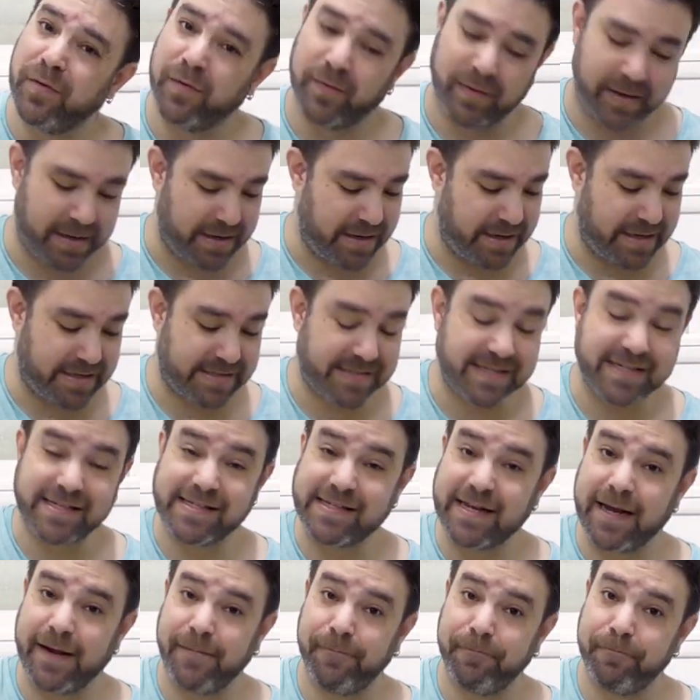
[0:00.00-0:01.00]
Okay, it's the
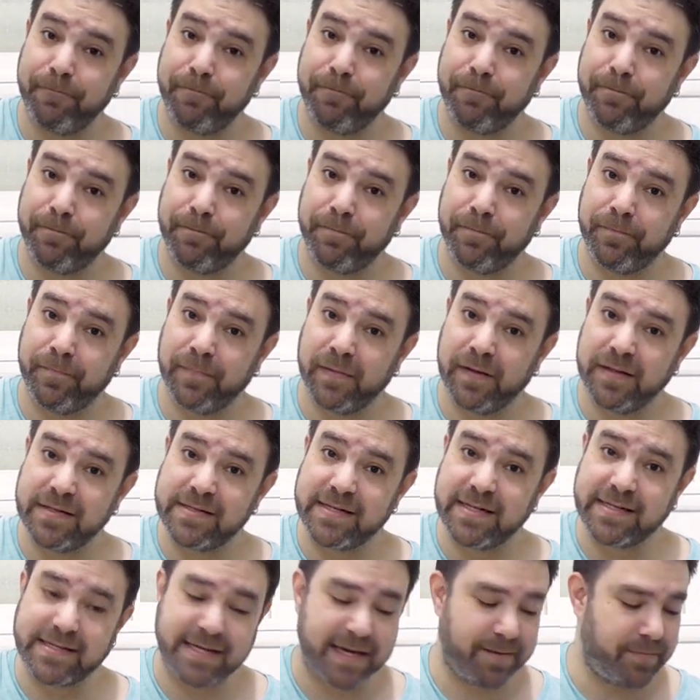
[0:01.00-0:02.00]
same
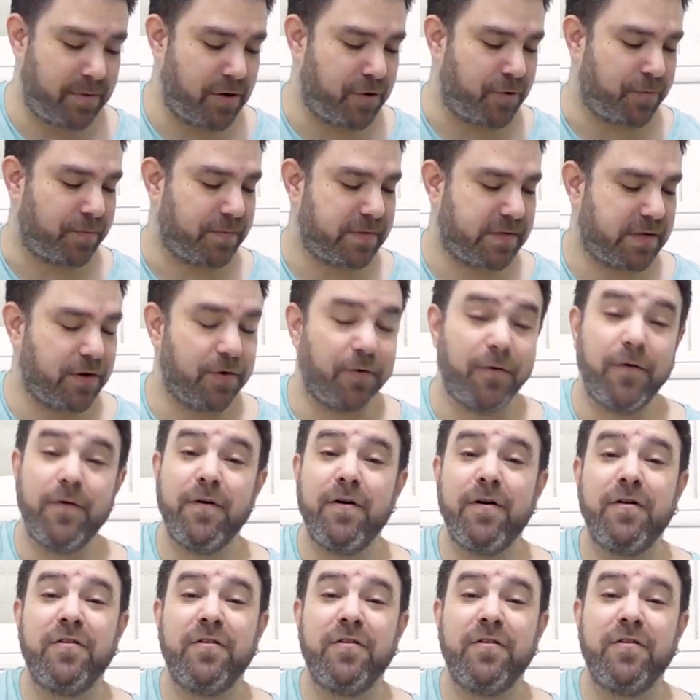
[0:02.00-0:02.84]
note. So